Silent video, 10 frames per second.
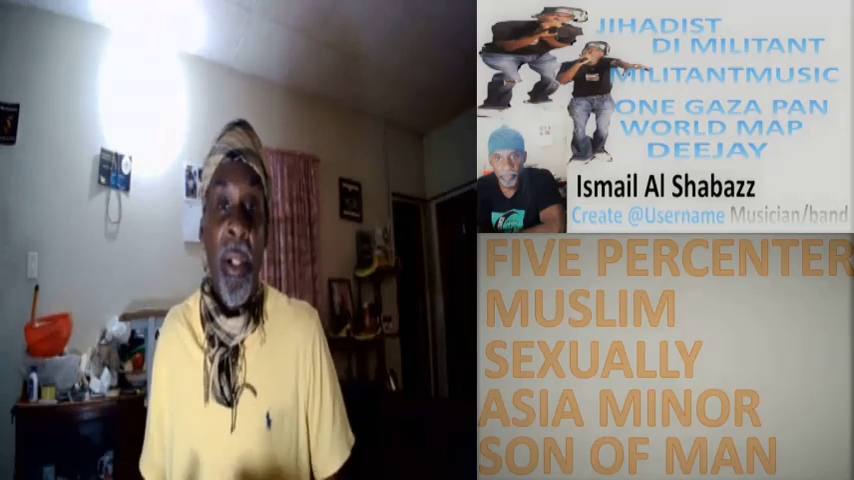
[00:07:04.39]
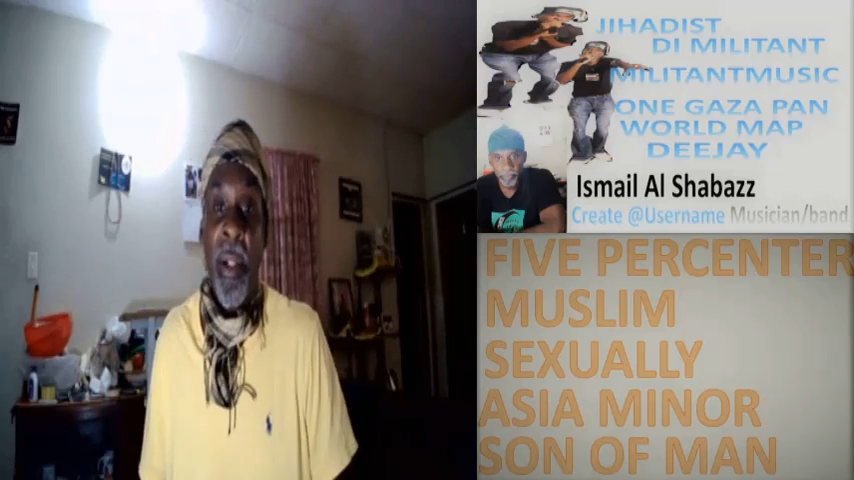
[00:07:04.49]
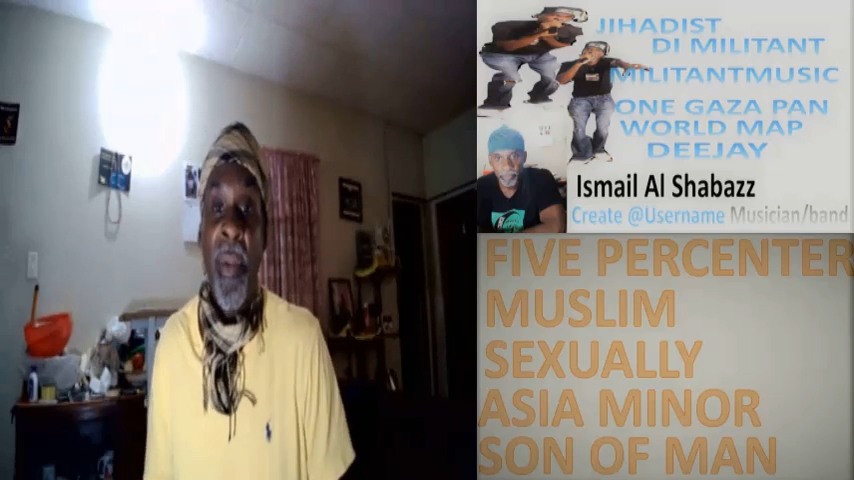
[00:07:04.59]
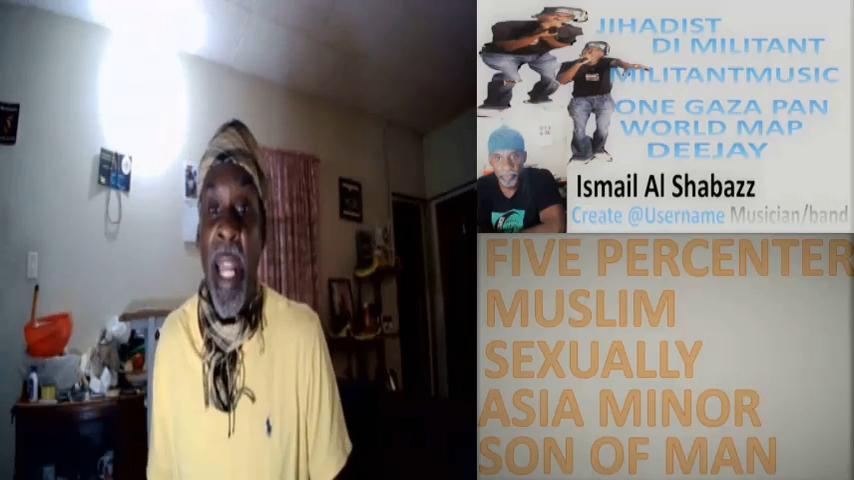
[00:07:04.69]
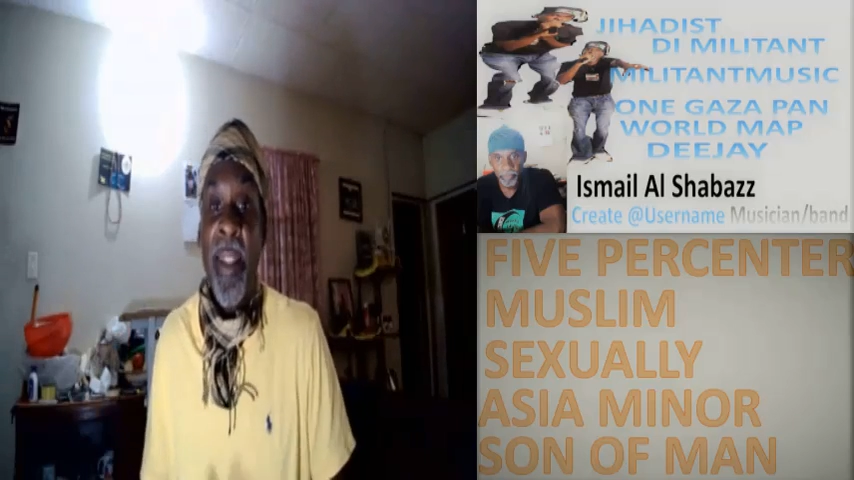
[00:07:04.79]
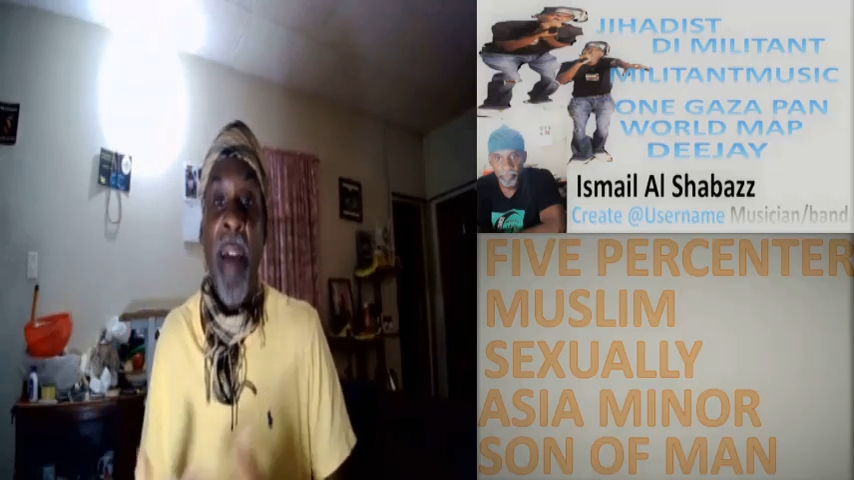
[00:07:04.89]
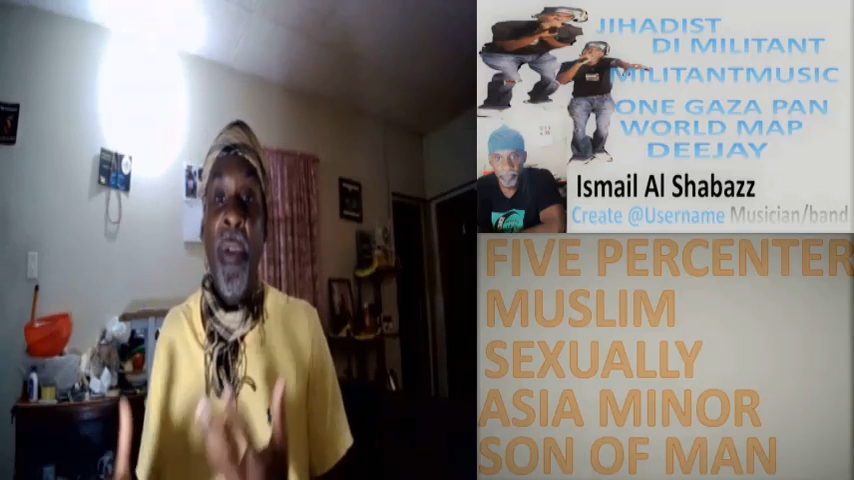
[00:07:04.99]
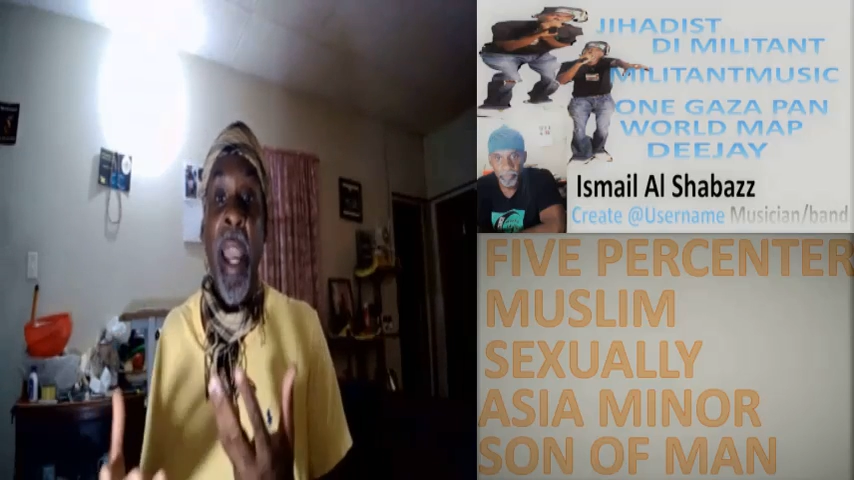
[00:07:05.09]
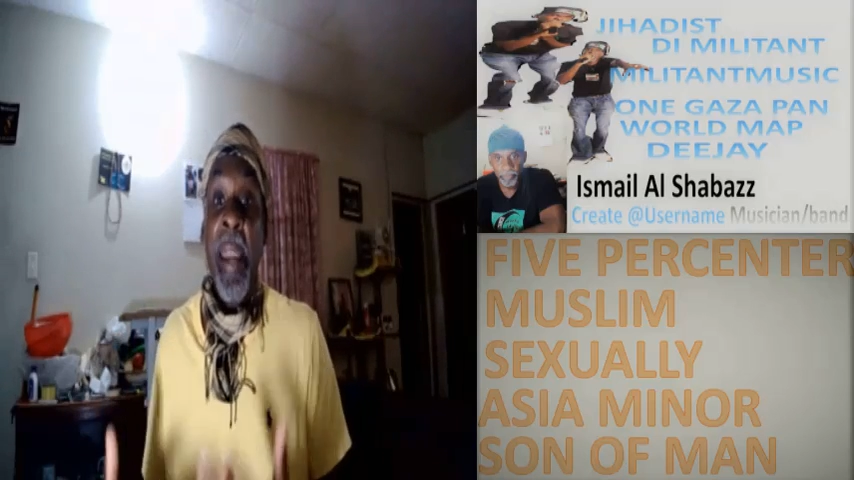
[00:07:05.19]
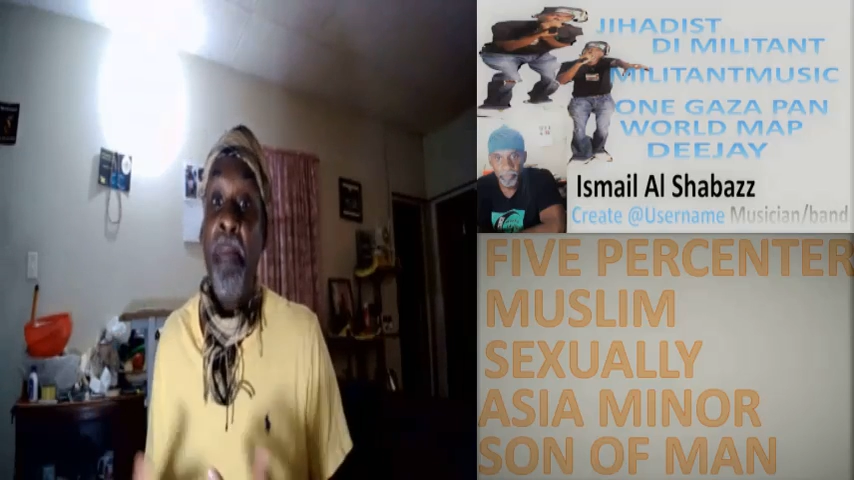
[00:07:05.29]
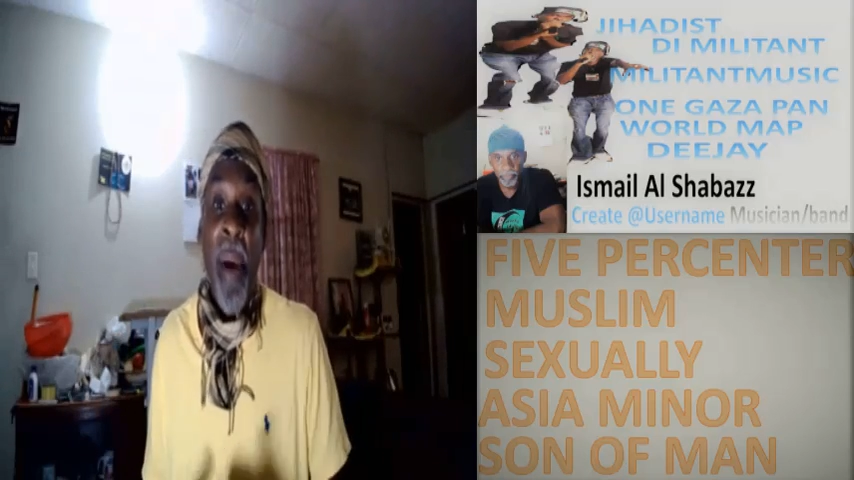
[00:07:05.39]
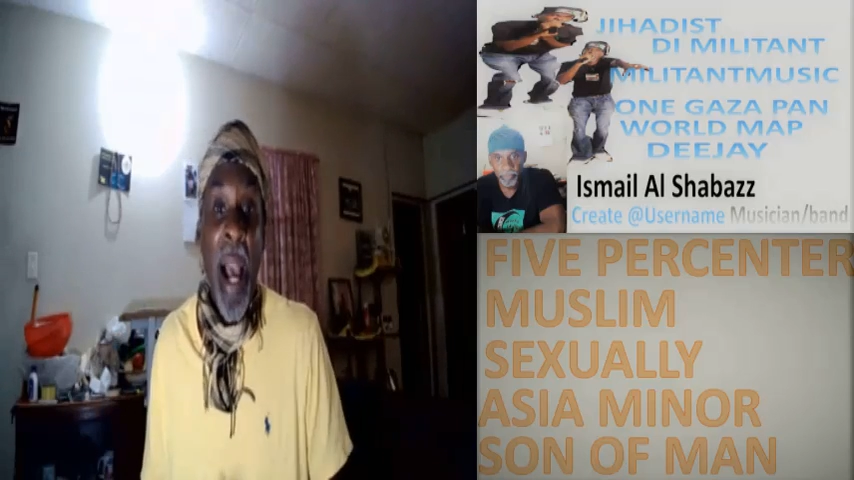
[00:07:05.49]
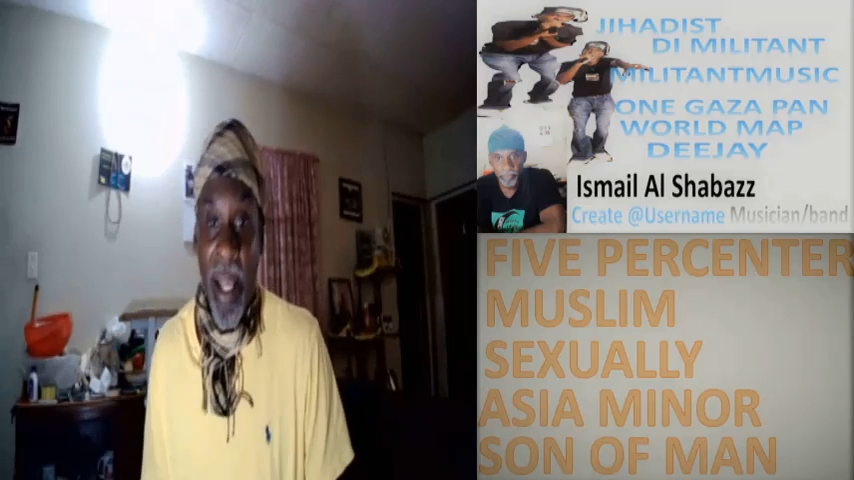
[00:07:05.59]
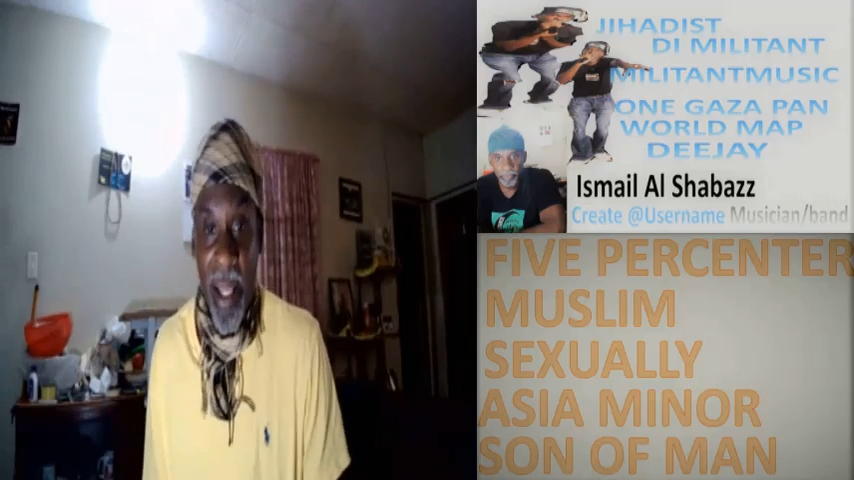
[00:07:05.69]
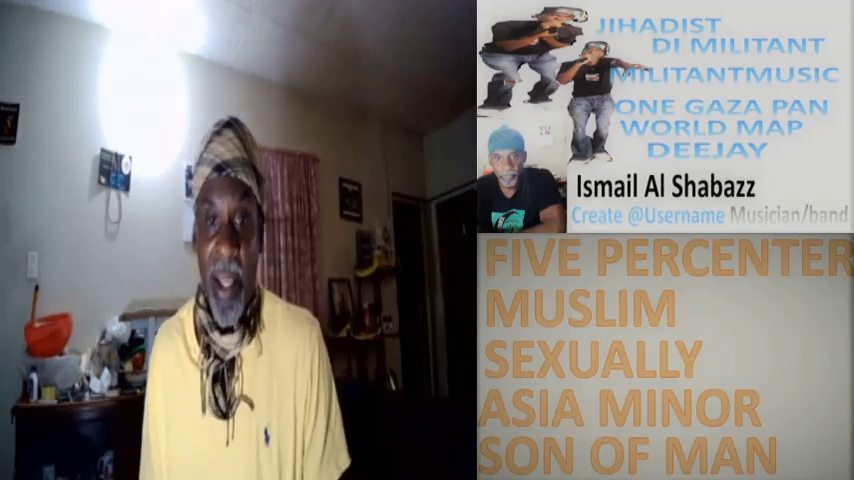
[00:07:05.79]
when that have impact.